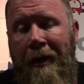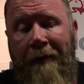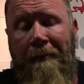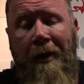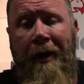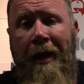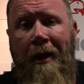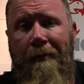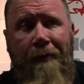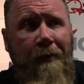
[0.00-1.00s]
never bought an A
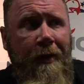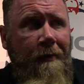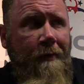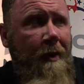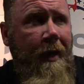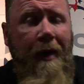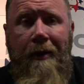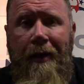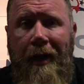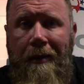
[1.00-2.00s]
R before and you walk
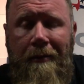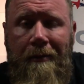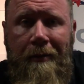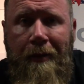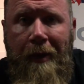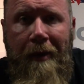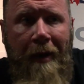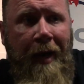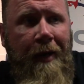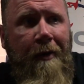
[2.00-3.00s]
out and you got three
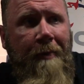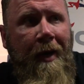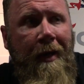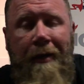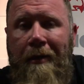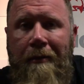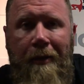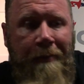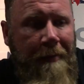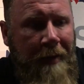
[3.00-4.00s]
grand in your pocket,
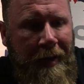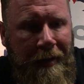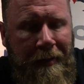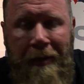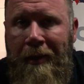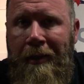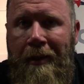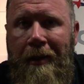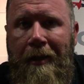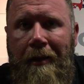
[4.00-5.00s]
you may buy
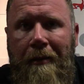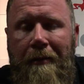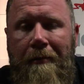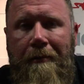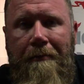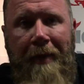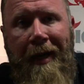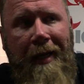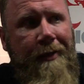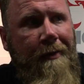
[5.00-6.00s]
a
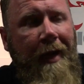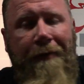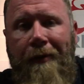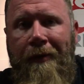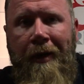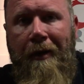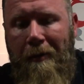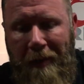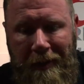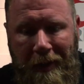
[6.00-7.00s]
badass rifle and then a
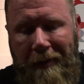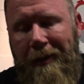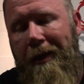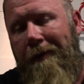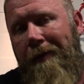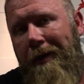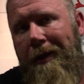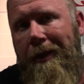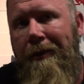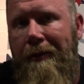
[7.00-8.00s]
whole bunch of other stuff with
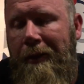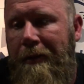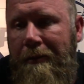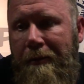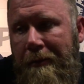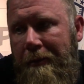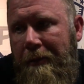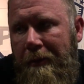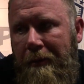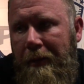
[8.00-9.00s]
it too. So,
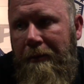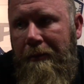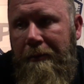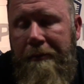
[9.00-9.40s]
you know,